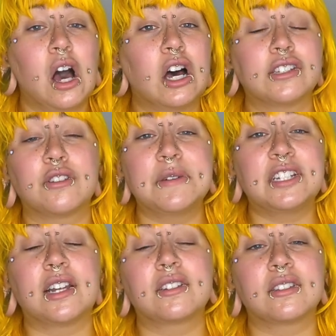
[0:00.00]
Also be
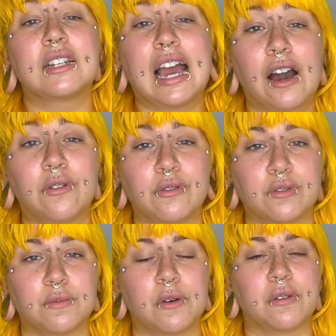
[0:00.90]
gentle in how you
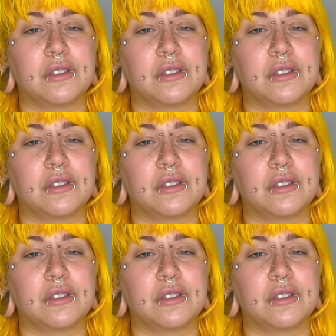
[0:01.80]
smoke.